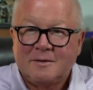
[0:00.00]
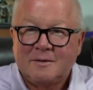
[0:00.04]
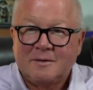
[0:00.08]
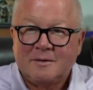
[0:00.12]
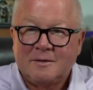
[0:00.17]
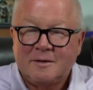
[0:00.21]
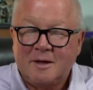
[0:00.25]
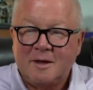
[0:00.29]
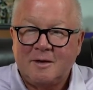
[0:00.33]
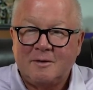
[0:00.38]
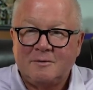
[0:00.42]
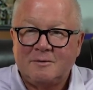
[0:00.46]

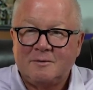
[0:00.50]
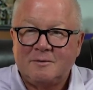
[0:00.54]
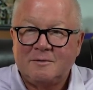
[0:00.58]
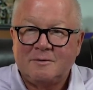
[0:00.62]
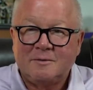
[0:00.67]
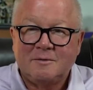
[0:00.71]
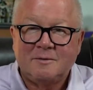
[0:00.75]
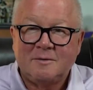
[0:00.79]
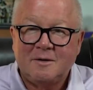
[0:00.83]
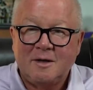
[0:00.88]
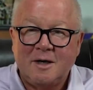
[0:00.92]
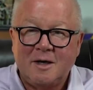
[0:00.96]
No,
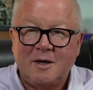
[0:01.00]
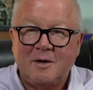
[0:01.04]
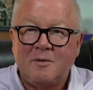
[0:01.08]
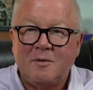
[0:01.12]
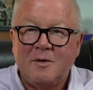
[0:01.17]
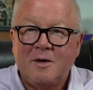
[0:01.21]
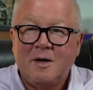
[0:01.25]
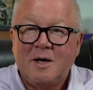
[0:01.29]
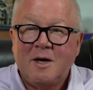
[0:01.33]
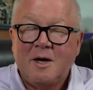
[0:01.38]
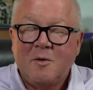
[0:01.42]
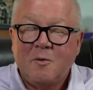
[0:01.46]
no.
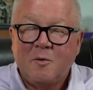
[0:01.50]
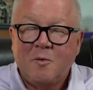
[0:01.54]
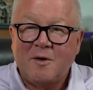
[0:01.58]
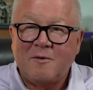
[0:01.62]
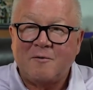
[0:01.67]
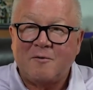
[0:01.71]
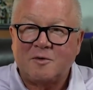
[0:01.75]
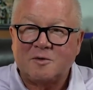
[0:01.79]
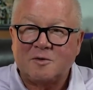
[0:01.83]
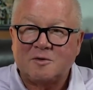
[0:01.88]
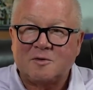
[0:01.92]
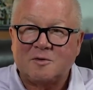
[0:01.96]
When I
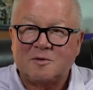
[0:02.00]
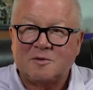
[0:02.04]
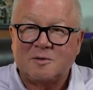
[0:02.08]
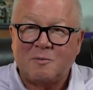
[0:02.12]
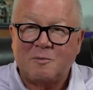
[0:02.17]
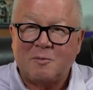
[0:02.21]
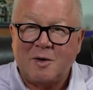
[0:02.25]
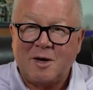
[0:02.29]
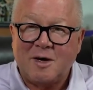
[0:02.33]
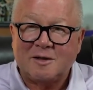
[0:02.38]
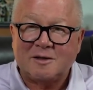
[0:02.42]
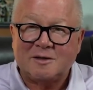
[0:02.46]
first was in
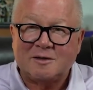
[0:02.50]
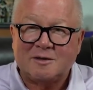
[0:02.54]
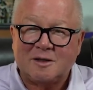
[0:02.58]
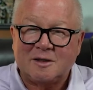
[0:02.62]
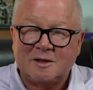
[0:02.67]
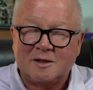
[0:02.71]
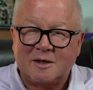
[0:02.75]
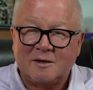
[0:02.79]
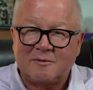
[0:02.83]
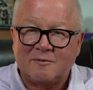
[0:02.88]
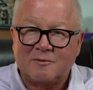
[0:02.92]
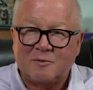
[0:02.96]
practice, I
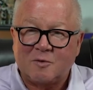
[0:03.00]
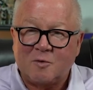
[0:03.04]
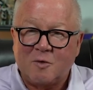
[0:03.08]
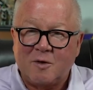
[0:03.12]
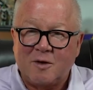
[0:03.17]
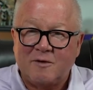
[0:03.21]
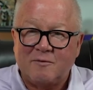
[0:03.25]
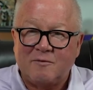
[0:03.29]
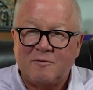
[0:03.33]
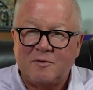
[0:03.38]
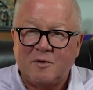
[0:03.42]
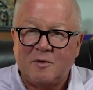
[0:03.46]
delivered quite a
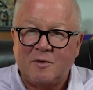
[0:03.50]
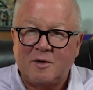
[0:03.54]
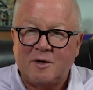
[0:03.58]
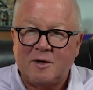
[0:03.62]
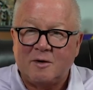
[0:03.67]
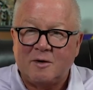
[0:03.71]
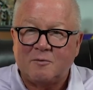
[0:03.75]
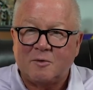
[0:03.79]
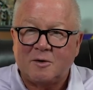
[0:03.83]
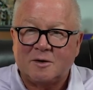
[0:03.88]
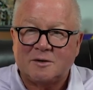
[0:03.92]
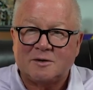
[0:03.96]
few, and
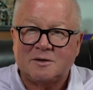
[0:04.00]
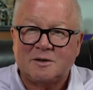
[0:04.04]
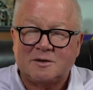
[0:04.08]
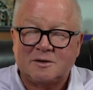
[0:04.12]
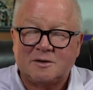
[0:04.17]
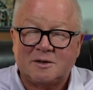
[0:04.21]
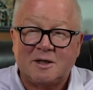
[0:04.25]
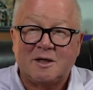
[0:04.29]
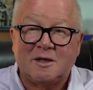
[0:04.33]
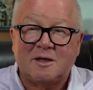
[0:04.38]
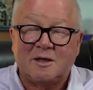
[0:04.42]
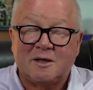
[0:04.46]
in residency,
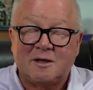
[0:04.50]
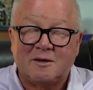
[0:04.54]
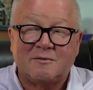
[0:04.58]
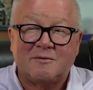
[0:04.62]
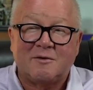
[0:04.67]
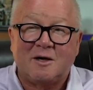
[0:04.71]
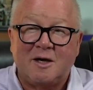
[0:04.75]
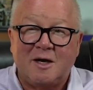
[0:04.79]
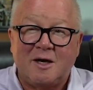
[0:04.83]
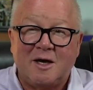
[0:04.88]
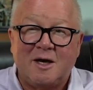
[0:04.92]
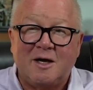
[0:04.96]
I delivered a
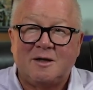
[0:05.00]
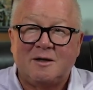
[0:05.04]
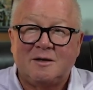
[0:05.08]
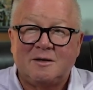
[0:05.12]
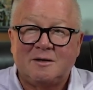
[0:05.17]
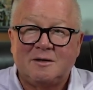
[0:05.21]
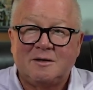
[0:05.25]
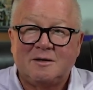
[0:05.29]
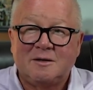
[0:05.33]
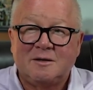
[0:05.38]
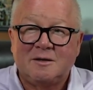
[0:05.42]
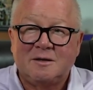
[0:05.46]
lot.
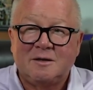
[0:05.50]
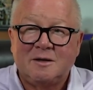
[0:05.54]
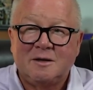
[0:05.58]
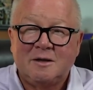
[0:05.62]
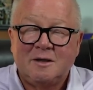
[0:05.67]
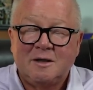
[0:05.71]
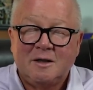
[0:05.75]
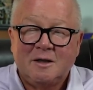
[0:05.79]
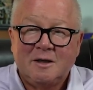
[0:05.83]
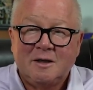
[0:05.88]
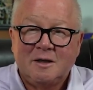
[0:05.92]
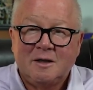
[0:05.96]

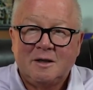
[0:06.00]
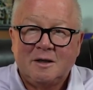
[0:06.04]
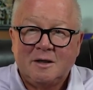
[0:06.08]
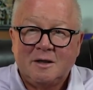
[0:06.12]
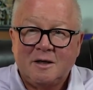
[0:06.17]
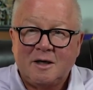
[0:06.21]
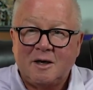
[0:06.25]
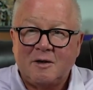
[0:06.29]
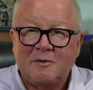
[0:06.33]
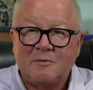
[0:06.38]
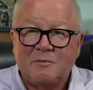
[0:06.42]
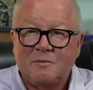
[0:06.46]

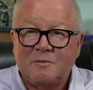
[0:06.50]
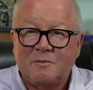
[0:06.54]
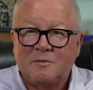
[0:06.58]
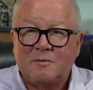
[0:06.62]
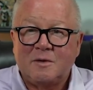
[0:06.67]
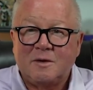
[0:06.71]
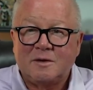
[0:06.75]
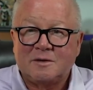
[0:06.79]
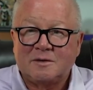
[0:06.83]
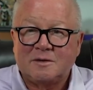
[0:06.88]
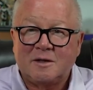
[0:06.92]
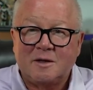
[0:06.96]
And I
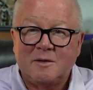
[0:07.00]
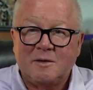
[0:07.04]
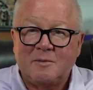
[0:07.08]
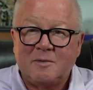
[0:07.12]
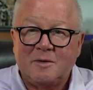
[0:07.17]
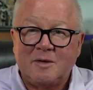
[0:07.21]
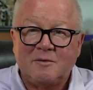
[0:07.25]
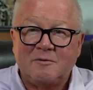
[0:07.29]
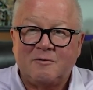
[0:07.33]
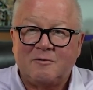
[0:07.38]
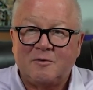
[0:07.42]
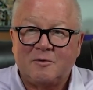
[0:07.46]
was going to be
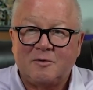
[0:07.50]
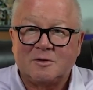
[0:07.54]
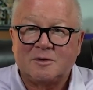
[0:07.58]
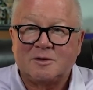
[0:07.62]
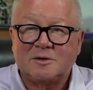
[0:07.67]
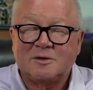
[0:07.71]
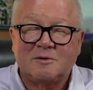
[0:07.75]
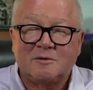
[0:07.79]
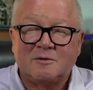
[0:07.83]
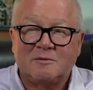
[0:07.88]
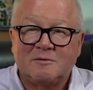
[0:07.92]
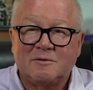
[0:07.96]
the full
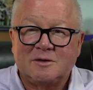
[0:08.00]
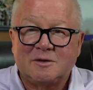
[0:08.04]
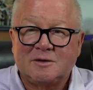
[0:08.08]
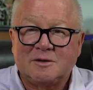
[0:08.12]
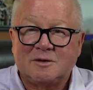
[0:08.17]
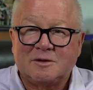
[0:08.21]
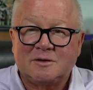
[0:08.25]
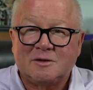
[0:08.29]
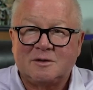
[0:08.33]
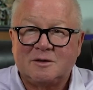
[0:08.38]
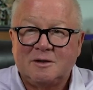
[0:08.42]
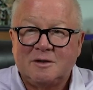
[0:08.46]

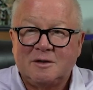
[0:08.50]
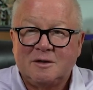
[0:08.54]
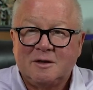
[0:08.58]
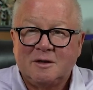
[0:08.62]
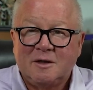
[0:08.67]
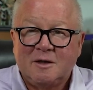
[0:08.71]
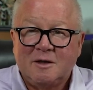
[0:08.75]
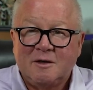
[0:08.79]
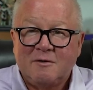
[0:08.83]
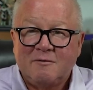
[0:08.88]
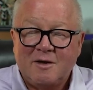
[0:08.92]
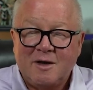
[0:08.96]
service
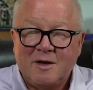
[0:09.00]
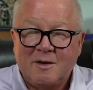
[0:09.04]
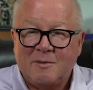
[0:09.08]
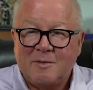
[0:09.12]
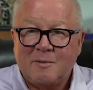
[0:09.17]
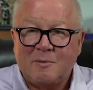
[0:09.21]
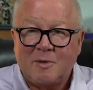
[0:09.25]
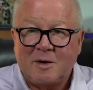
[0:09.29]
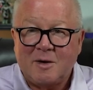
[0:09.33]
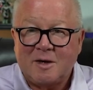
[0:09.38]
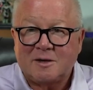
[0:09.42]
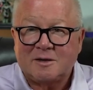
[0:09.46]
family
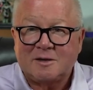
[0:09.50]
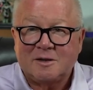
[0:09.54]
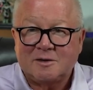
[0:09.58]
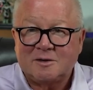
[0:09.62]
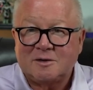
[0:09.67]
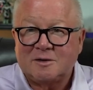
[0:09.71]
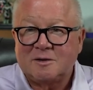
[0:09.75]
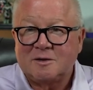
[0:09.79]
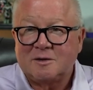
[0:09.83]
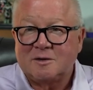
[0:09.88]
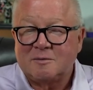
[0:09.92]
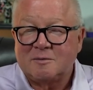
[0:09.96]

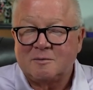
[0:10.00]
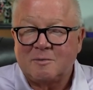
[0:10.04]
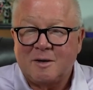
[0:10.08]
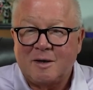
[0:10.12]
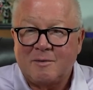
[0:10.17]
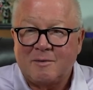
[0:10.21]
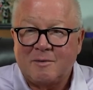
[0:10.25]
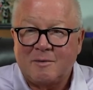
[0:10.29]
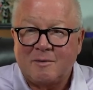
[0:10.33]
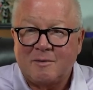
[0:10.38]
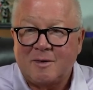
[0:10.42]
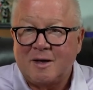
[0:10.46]
practitioner, blah,
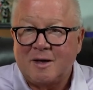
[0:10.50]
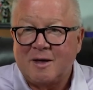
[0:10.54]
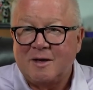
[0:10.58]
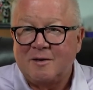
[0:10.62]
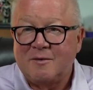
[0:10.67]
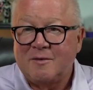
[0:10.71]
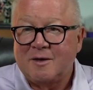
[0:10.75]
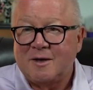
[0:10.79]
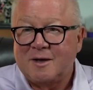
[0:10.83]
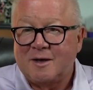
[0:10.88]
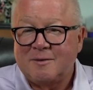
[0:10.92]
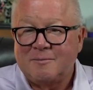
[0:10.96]
blah, blah. And
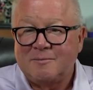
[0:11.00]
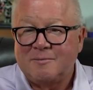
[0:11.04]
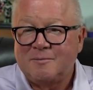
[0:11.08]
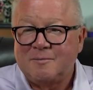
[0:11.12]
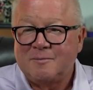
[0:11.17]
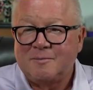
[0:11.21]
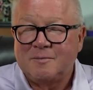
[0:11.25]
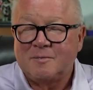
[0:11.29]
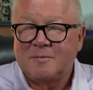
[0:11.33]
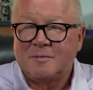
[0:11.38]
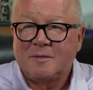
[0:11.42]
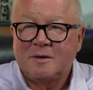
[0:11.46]
then
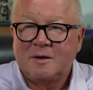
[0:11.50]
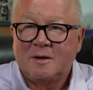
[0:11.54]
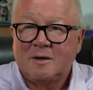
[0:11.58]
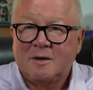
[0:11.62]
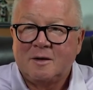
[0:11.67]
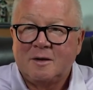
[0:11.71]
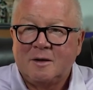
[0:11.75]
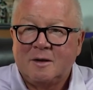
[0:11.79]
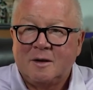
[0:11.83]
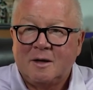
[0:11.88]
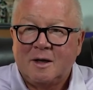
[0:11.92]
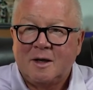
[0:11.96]

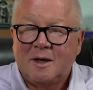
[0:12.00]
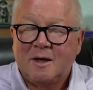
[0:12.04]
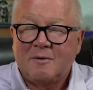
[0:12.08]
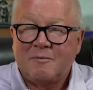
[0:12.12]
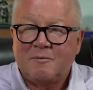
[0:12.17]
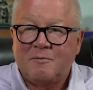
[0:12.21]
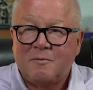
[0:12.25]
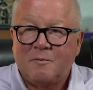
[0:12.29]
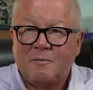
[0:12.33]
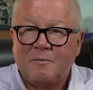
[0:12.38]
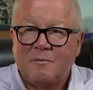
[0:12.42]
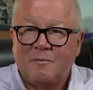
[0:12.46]
I
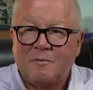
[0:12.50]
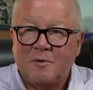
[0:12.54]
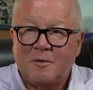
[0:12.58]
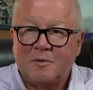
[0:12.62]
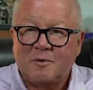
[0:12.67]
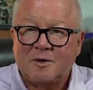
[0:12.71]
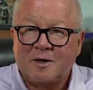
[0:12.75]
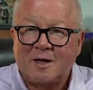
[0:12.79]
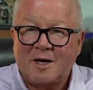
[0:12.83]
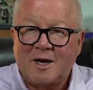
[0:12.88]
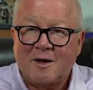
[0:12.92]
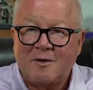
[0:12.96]

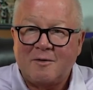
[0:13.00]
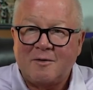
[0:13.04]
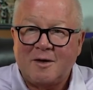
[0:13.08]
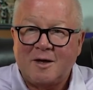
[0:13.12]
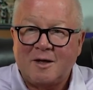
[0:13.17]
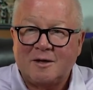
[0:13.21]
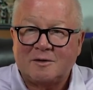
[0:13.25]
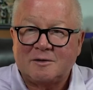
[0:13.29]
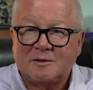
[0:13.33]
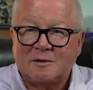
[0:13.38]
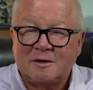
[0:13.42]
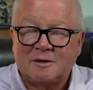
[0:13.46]
folded out of that.
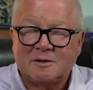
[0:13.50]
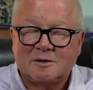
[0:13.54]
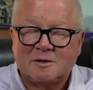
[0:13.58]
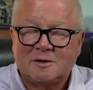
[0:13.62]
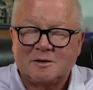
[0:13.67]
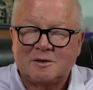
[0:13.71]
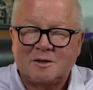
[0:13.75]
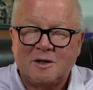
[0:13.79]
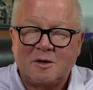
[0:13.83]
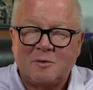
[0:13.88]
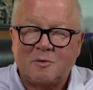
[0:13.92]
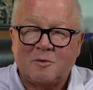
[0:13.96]
It's just
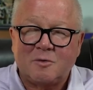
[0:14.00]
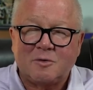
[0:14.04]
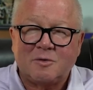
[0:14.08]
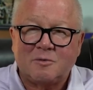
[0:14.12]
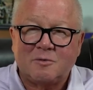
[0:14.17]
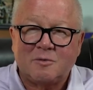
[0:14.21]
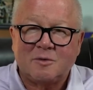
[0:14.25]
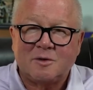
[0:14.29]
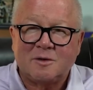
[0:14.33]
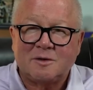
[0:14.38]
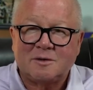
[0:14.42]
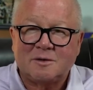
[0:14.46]
not worth the
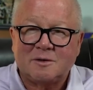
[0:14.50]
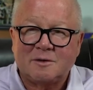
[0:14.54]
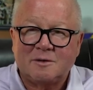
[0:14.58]
risk.